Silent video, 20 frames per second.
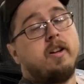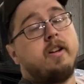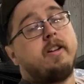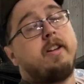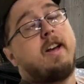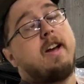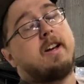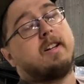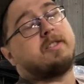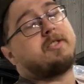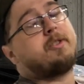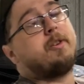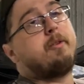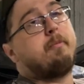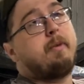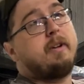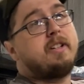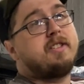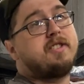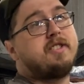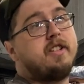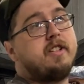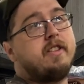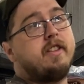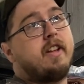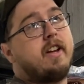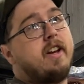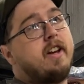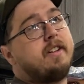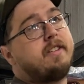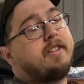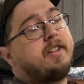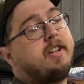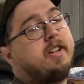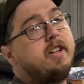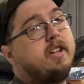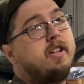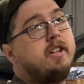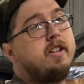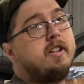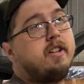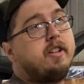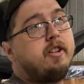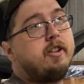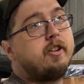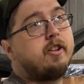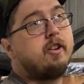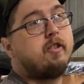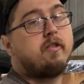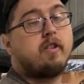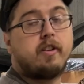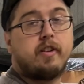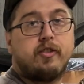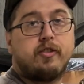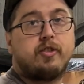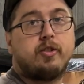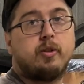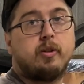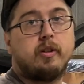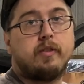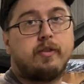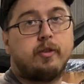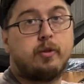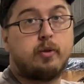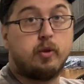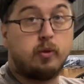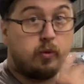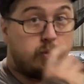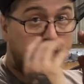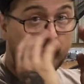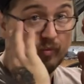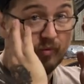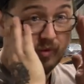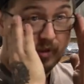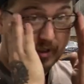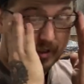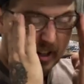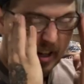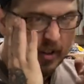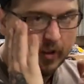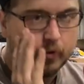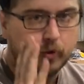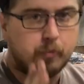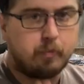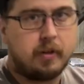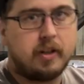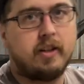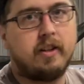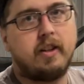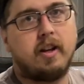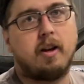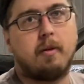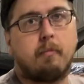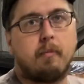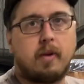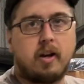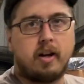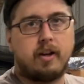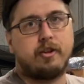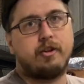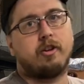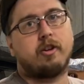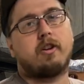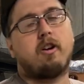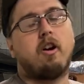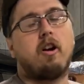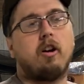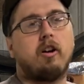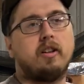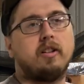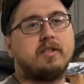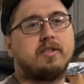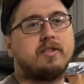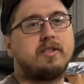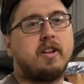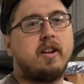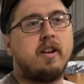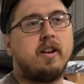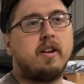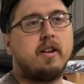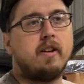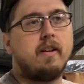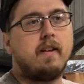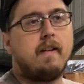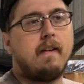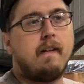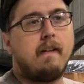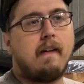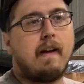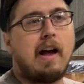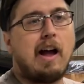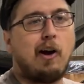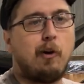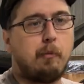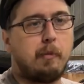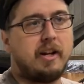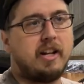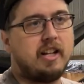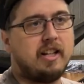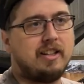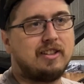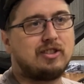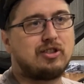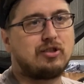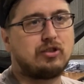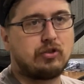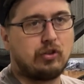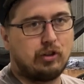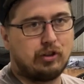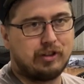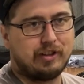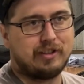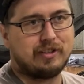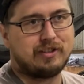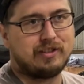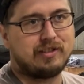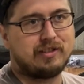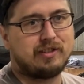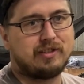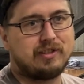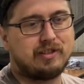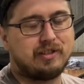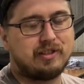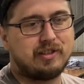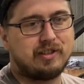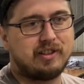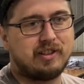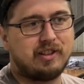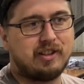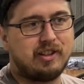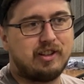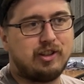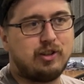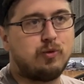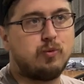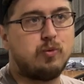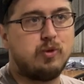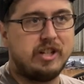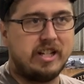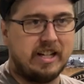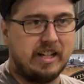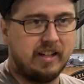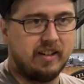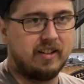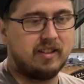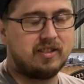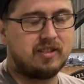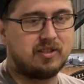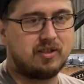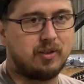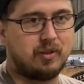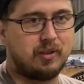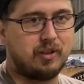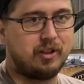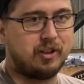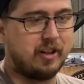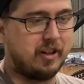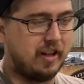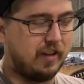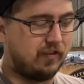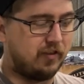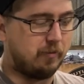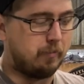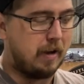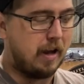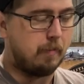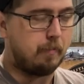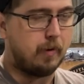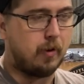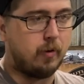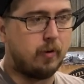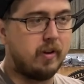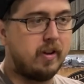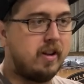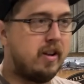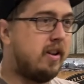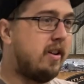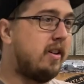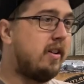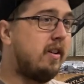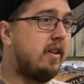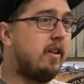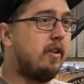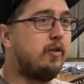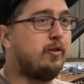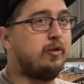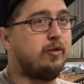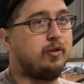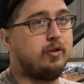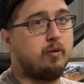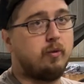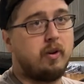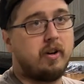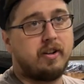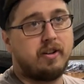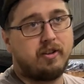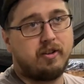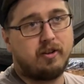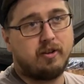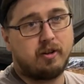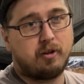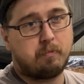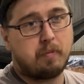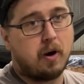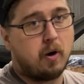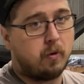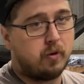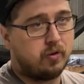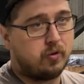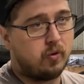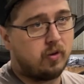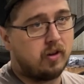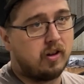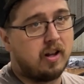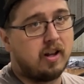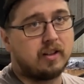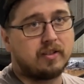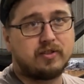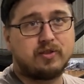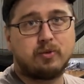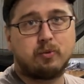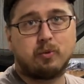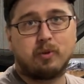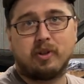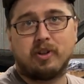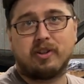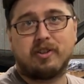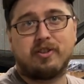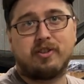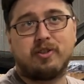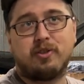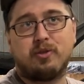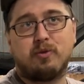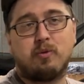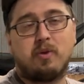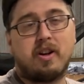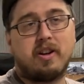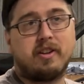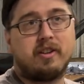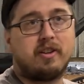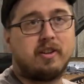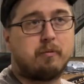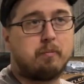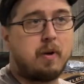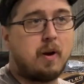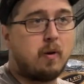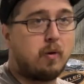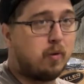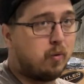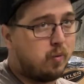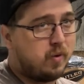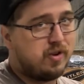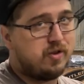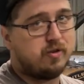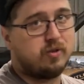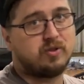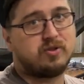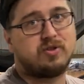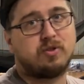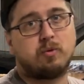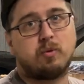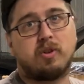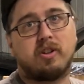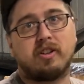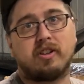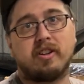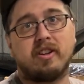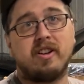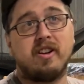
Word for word: Yeah, so the biggest thing that you're gonna run into if you do decide to do a PDM on your car is how many circuits you need. So you're gonna have to map out, do you want your power door locks to work? Do you want your power windows to work?